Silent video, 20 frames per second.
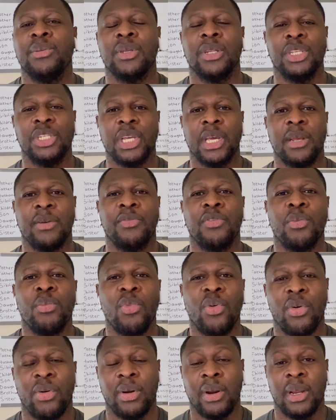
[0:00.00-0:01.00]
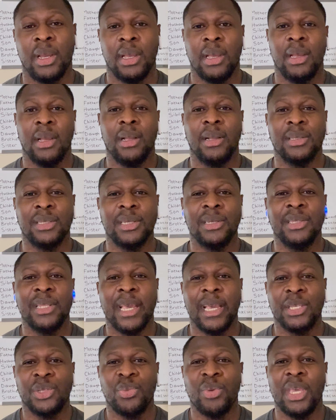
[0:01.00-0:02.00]
to the channel for more. Until
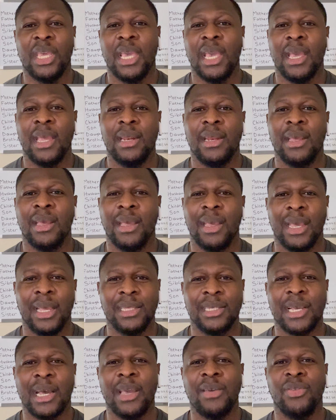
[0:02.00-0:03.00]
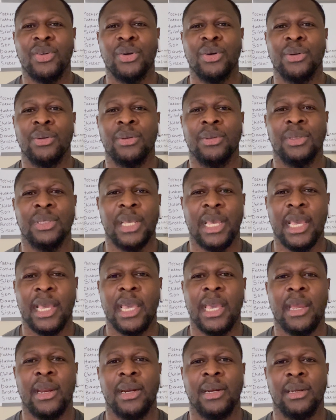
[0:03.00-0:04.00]
next weekend, it's Ivo. Take
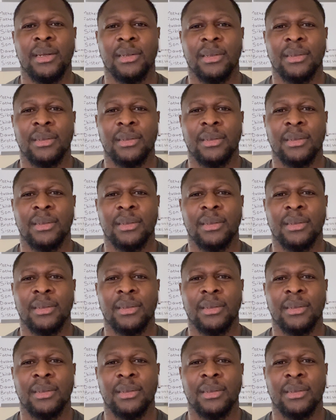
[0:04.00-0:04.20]
care.